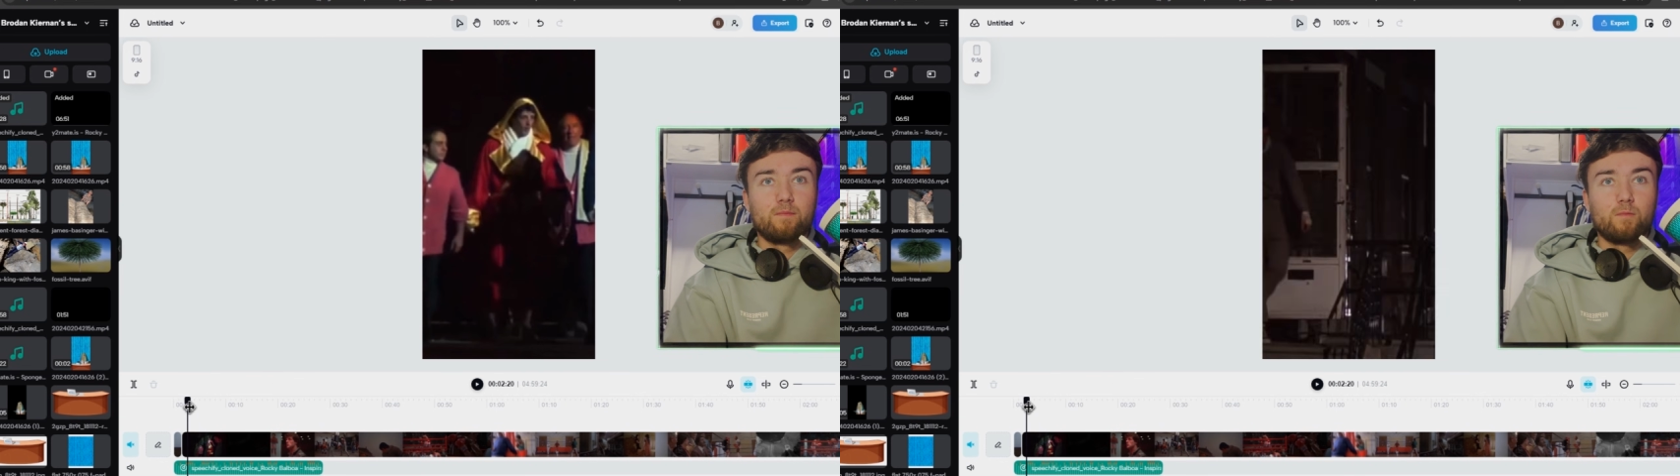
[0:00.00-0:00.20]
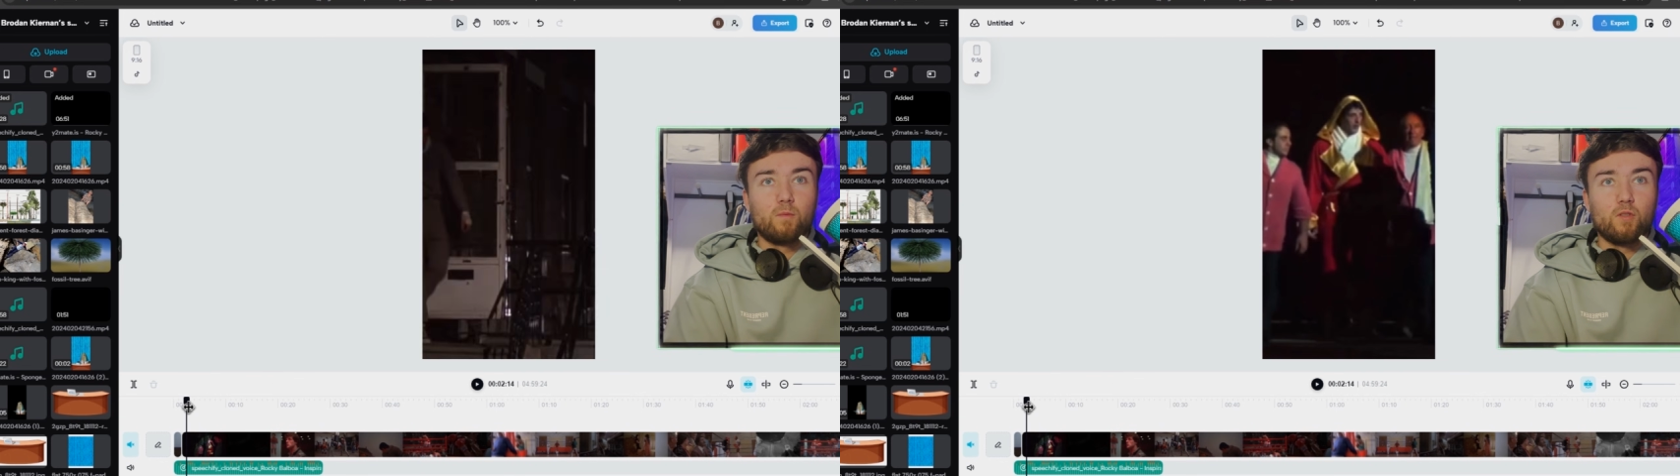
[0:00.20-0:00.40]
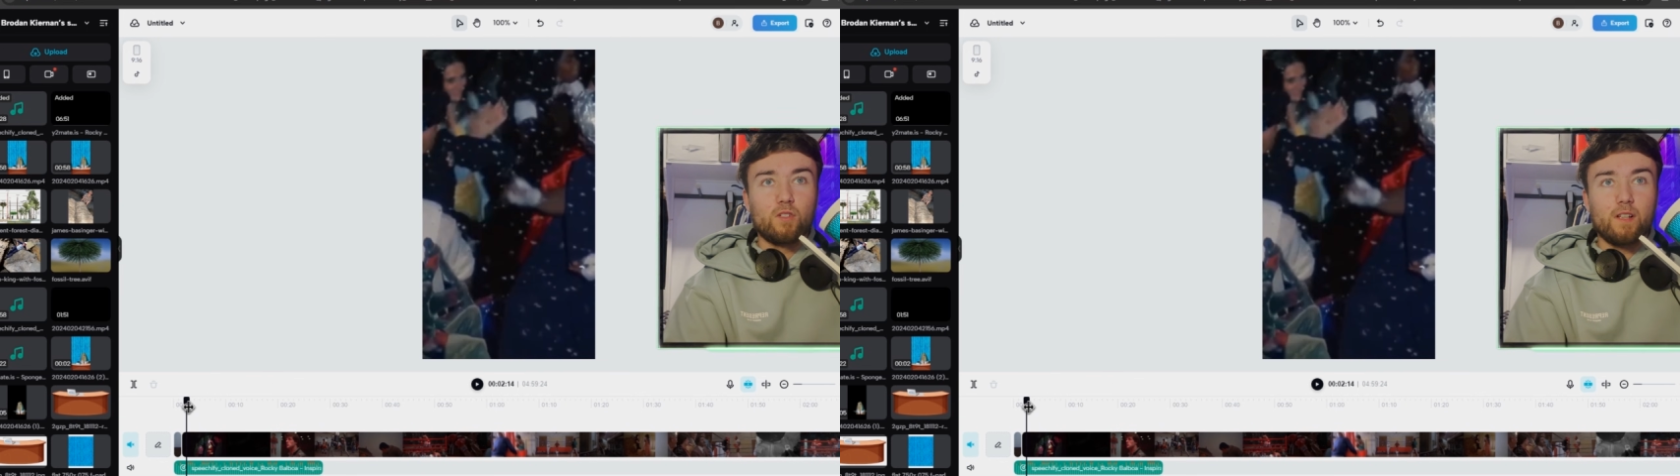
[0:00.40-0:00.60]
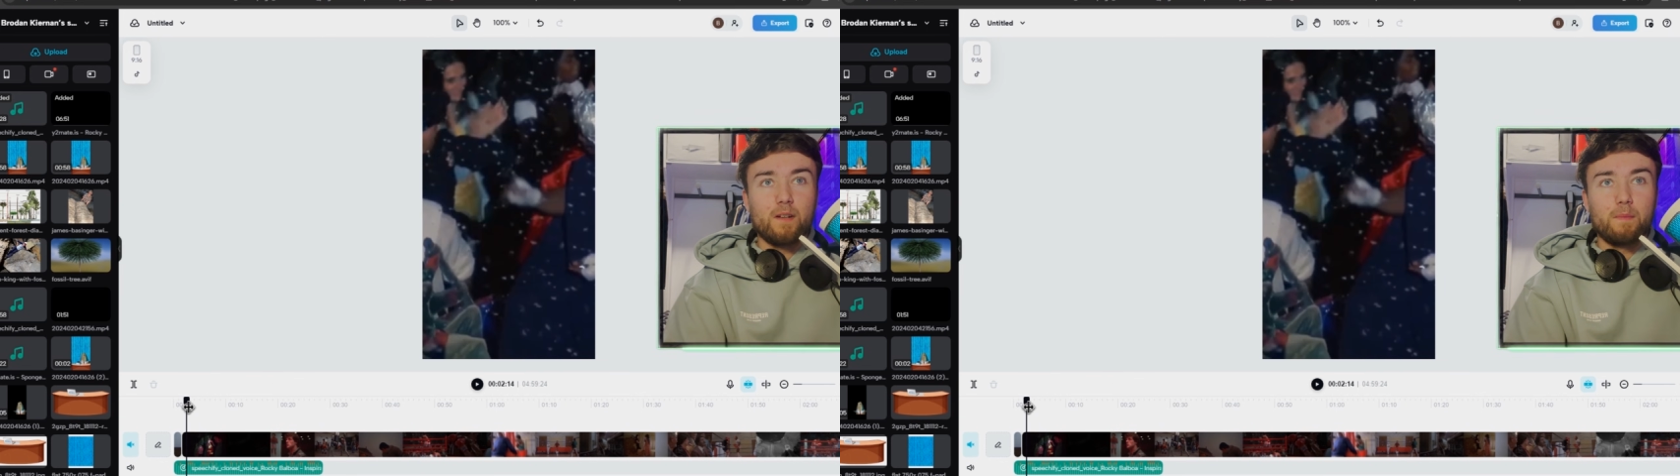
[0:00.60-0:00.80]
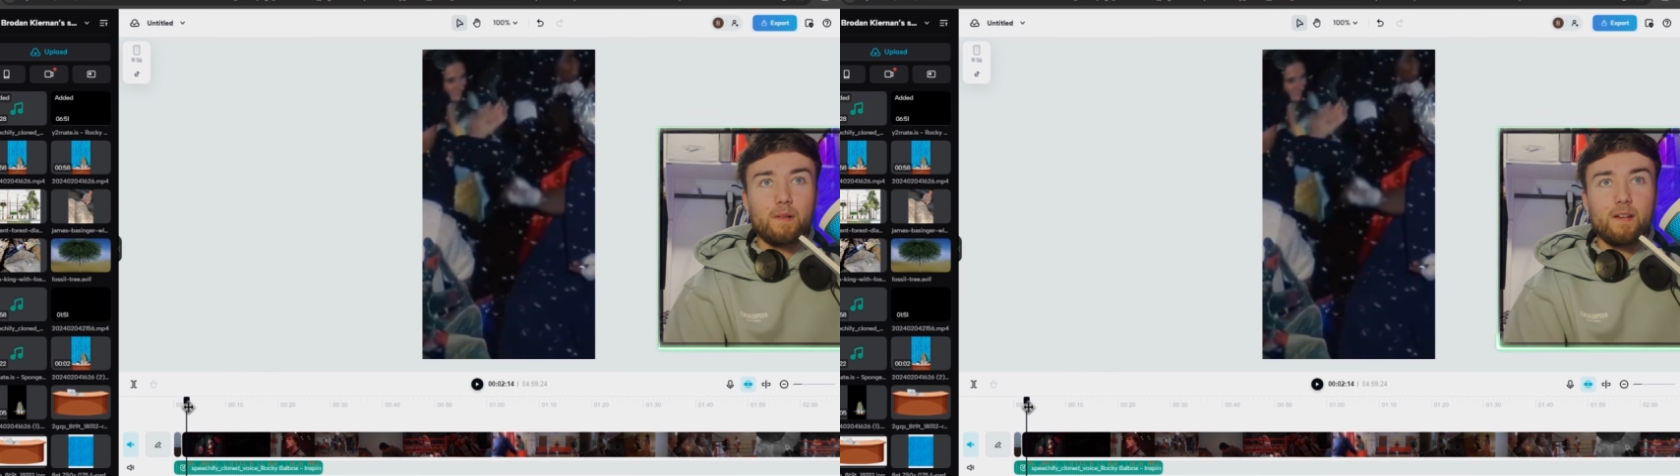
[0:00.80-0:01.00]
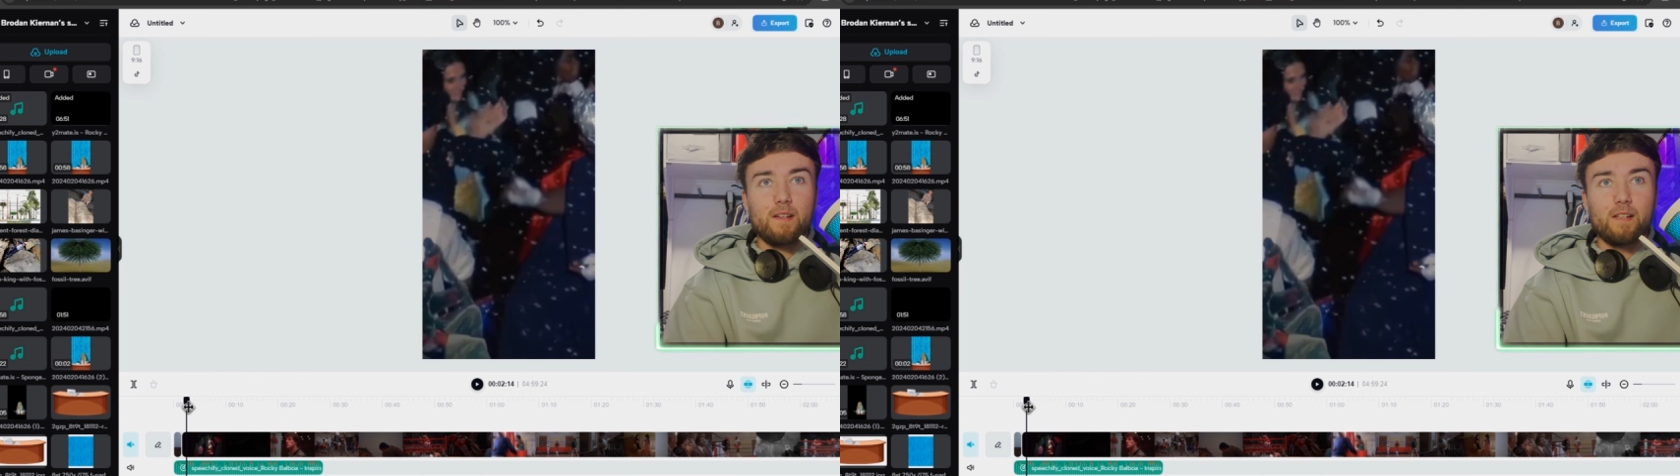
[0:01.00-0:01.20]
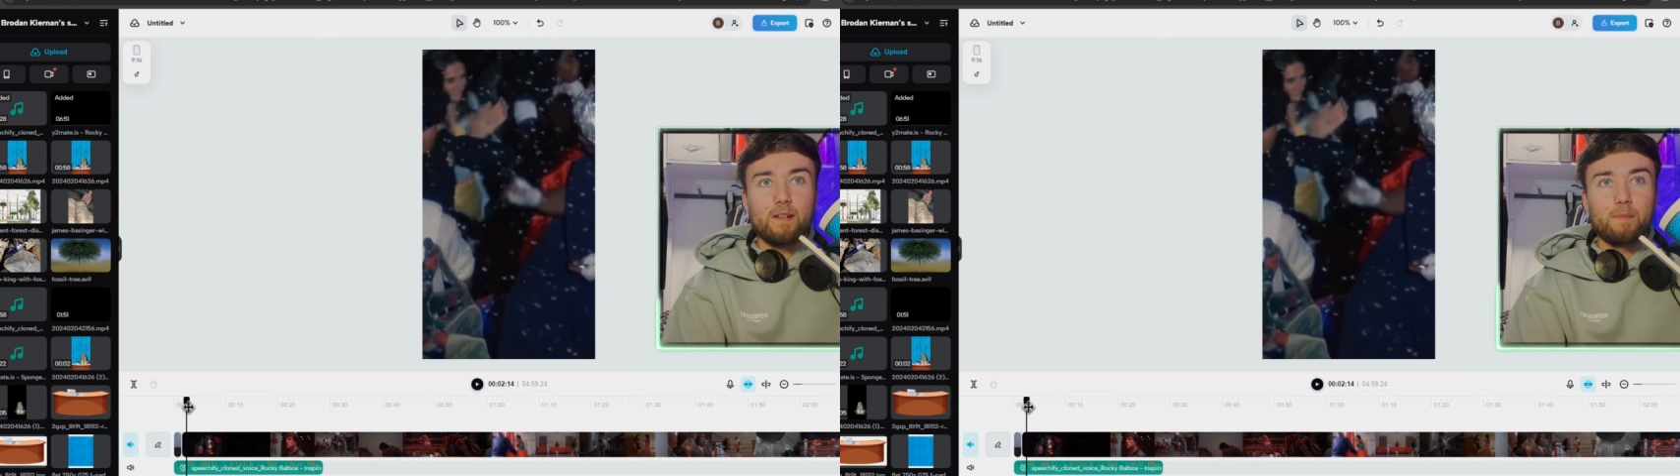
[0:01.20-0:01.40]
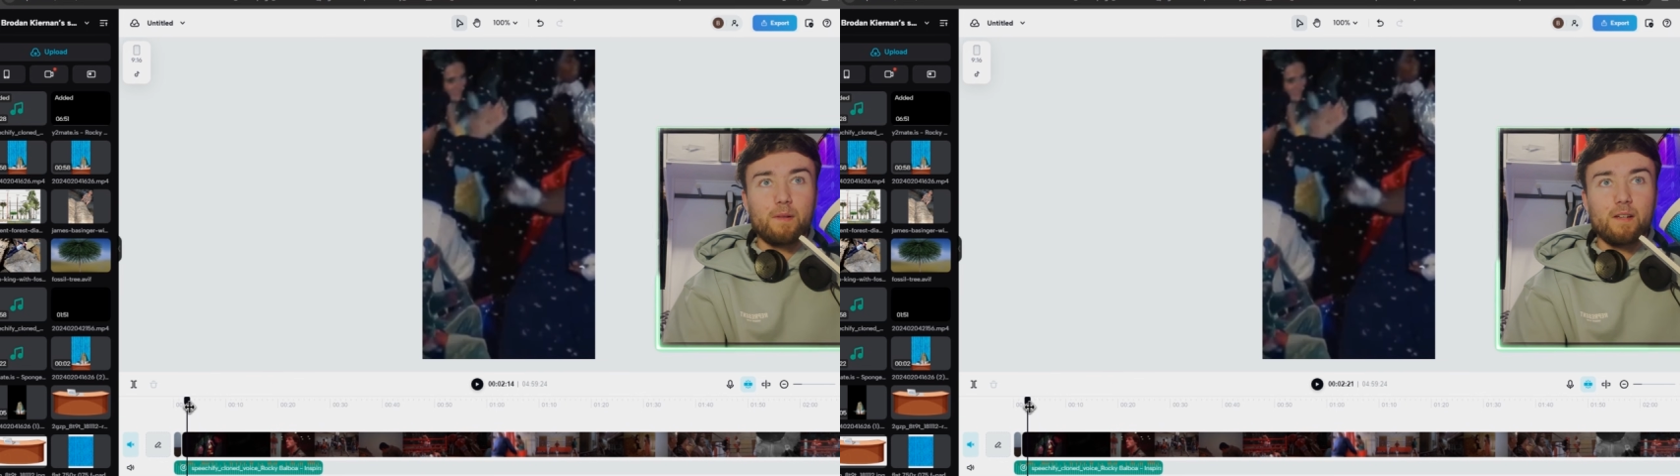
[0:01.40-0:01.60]
we'll just let it
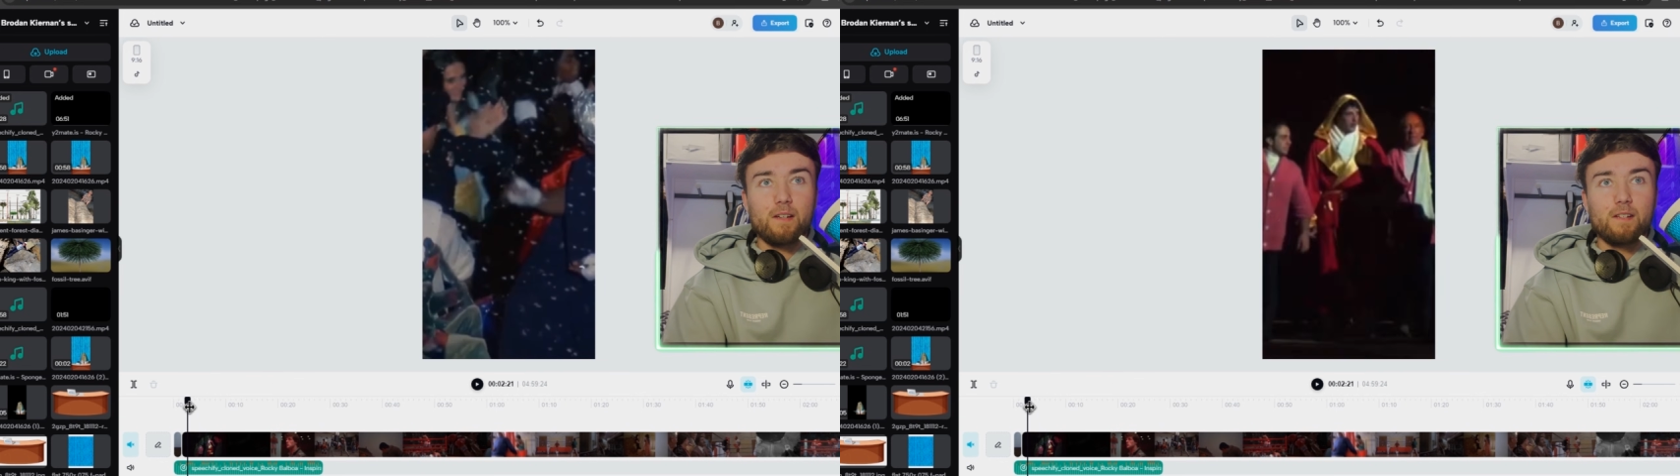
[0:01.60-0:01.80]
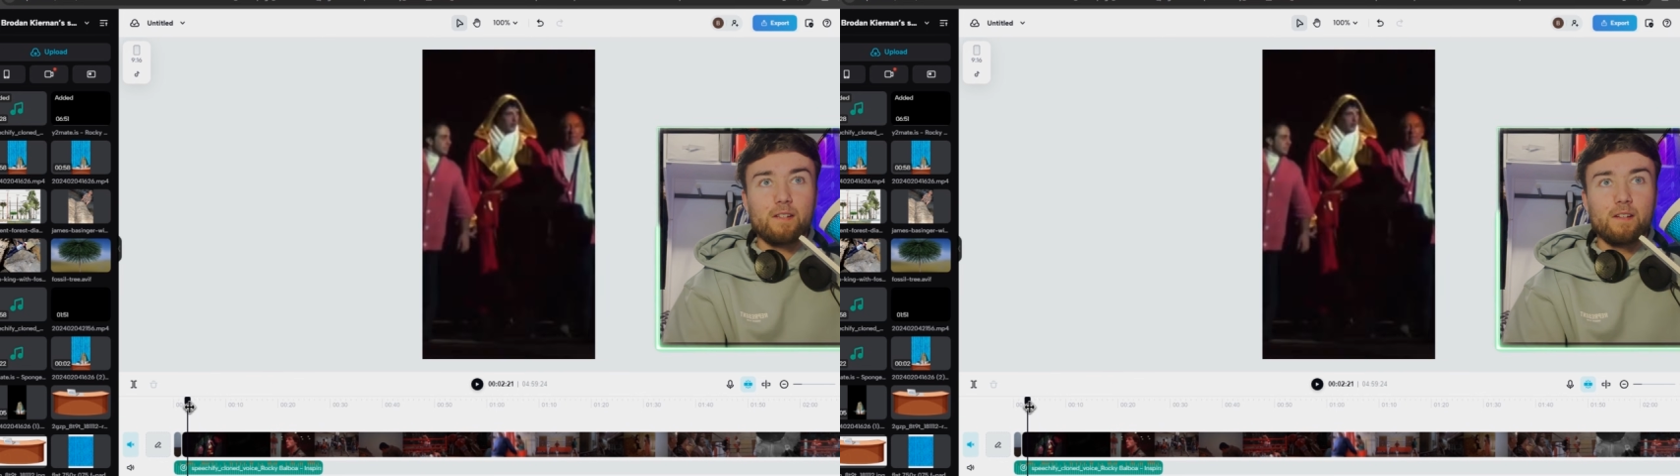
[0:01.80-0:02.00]
play